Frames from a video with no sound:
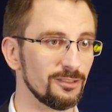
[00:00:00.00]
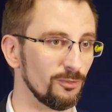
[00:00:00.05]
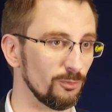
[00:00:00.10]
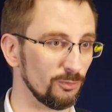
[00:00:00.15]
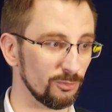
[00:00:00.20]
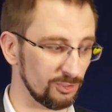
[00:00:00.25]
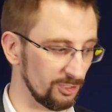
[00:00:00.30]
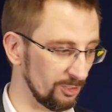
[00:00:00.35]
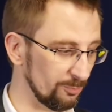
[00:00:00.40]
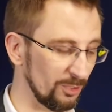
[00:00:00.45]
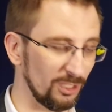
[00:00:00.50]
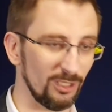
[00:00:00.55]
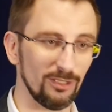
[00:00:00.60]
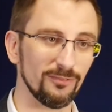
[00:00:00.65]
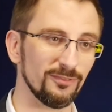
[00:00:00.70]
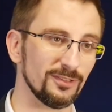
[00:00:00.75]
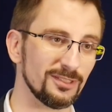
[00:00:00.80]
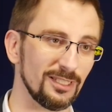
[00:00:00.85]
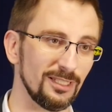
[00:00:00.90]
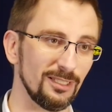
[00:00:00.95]
and also part
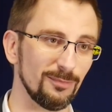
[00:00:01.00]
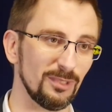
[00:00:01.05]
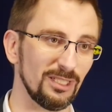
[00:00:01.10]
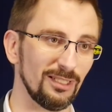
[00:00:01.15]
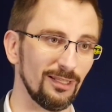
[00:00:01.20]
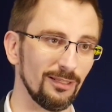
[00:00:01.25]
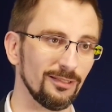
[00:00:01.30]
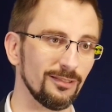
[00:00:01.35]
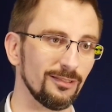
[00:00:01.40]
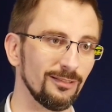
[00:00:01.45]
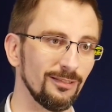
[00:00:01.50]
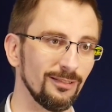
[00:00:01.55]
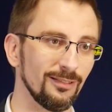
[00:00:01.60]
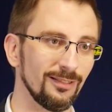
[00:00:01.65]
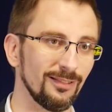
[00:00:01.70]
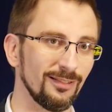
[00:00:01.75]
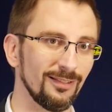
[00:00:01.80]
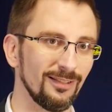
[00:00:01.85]
of a team in London.